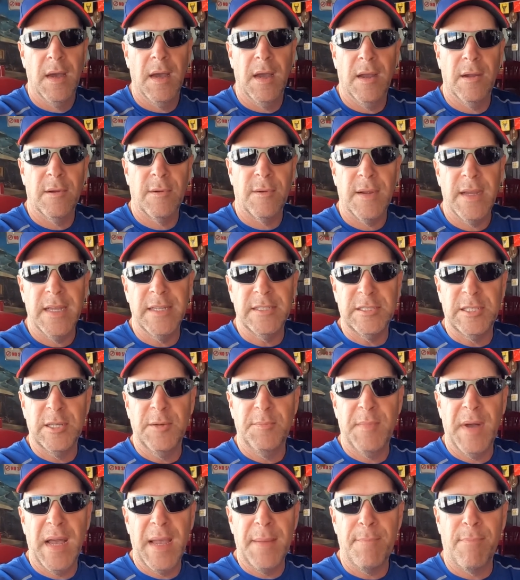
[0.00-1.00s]
All right, so
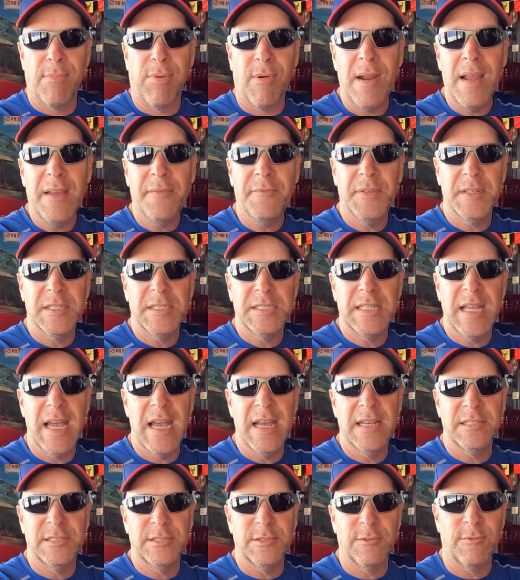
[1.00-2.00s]
my breakfast
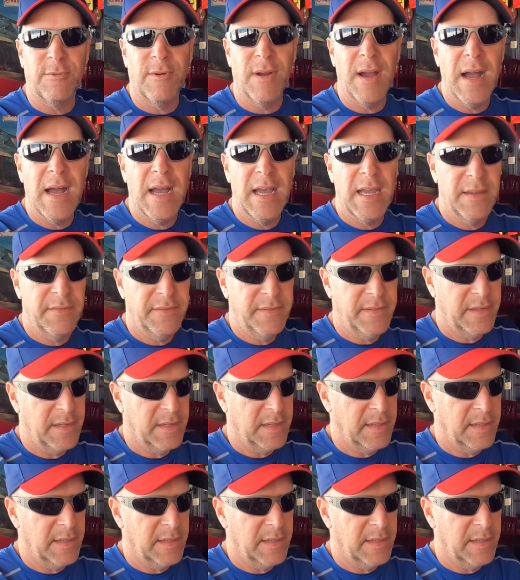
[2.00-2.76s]
has arrived.